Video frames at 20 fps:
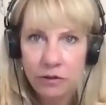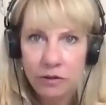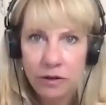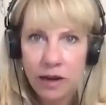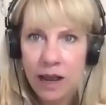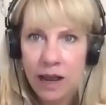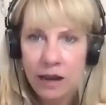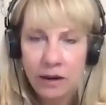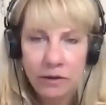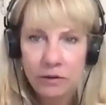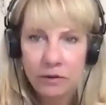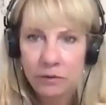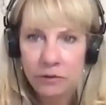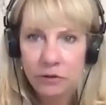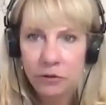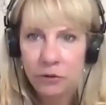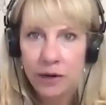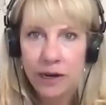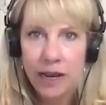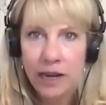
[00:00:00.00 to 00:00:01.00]
not
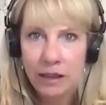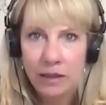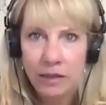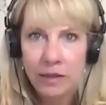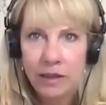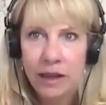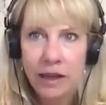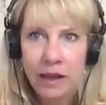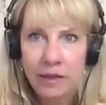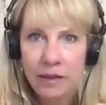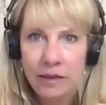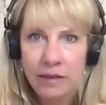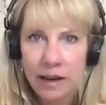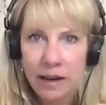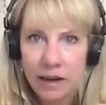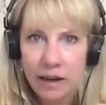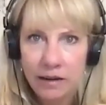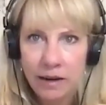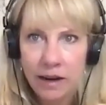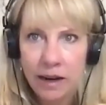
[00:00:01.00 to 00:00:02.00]
doing anything in the
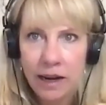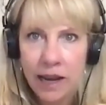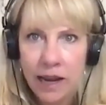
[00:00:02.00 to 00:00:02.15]
day to day.